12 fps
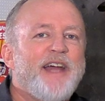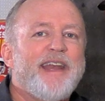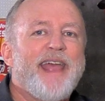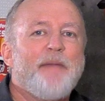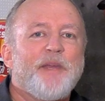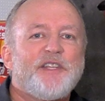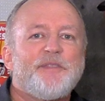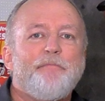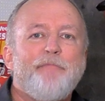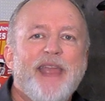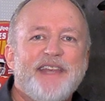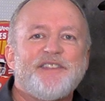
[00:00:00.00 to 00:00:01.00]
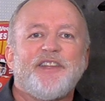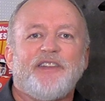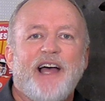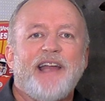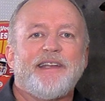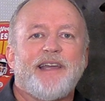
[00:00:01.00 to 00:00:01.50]
dynamics makes the
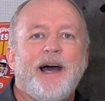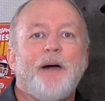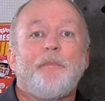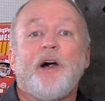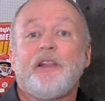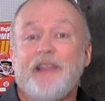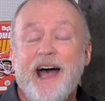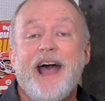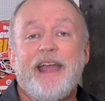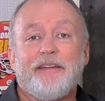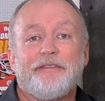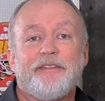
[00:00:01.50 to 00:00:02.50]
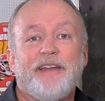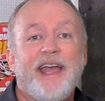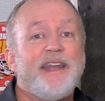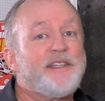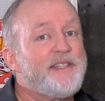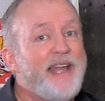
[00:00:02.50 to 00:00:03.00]
line come alive,
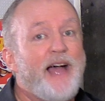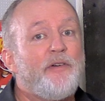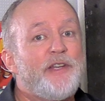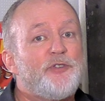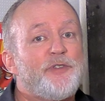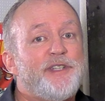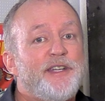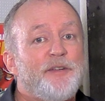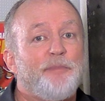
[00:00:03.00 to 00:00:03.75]
and it's now interesting to